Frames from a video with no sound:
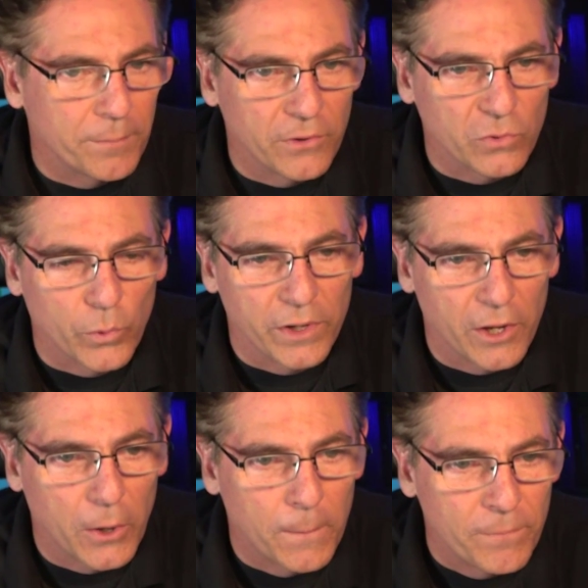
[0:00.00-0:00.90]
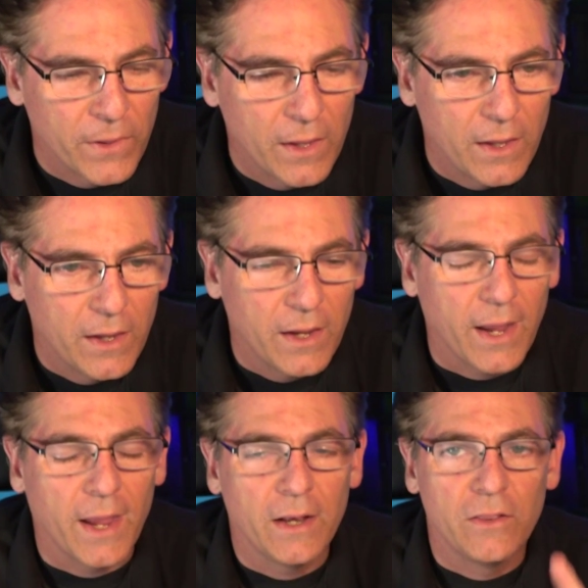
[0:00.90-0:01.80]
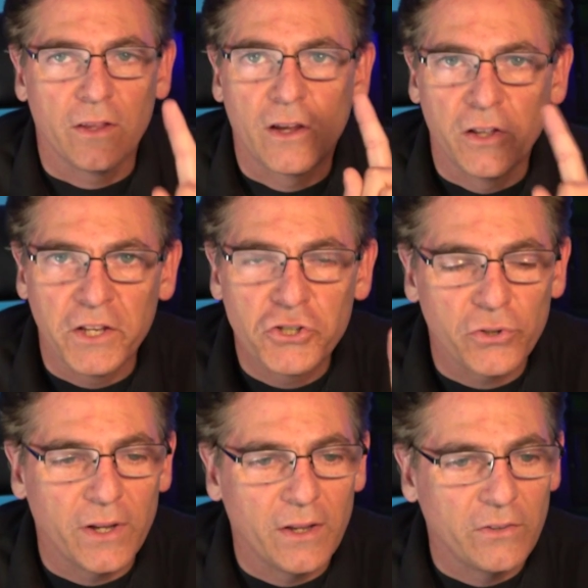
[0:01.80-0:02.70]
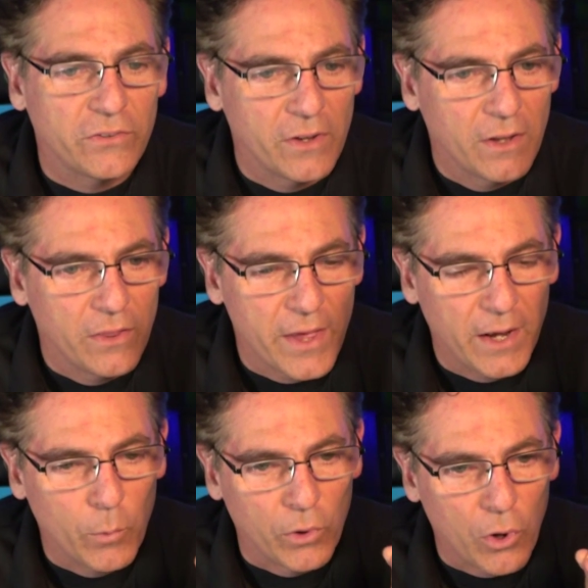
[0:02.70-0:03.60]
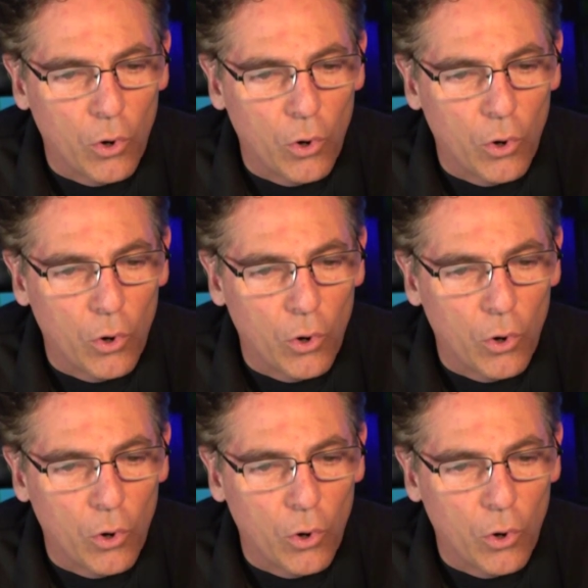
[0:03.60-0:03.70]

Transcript: up this window. And the clincher is that it will